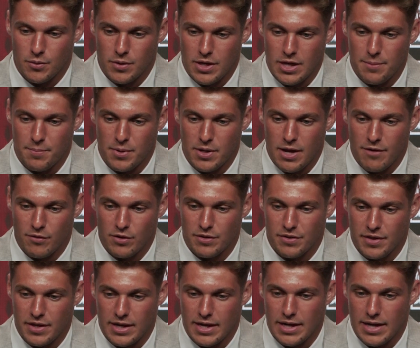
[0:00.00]
keeping
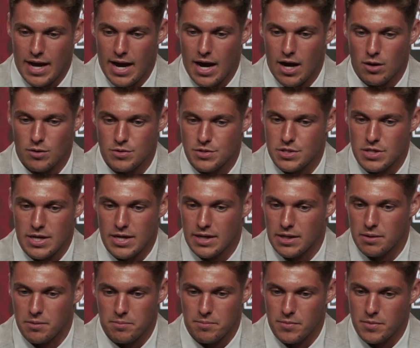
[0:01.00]
everything in-house,
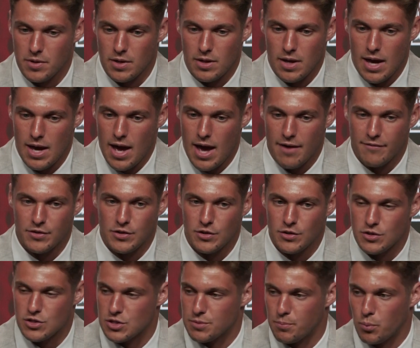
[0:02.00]
like having
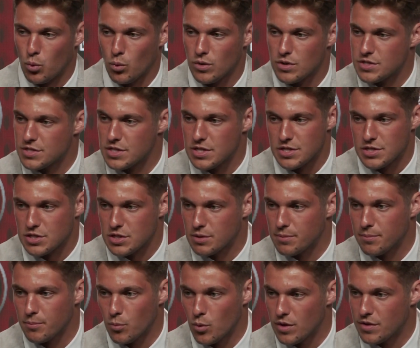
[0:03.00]
your support
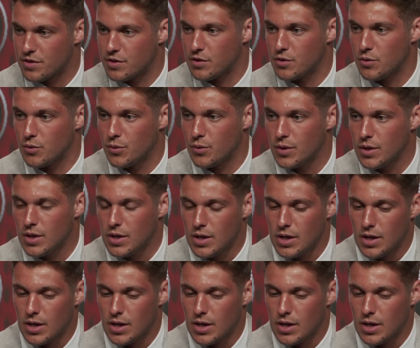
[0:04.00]
system with you